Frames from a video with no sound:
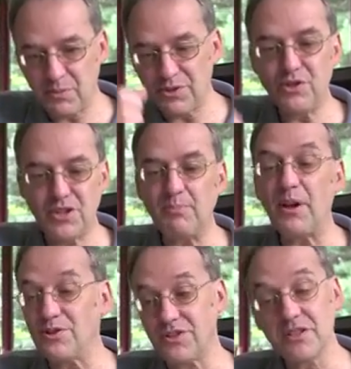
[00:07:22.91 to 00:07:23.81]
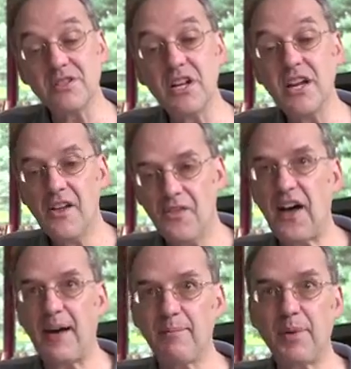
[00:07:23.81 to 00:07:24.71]
producing pulses,
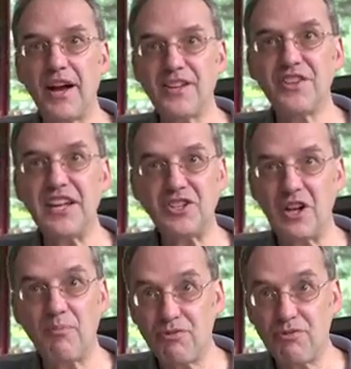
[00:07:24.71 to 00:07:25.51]
that by its nature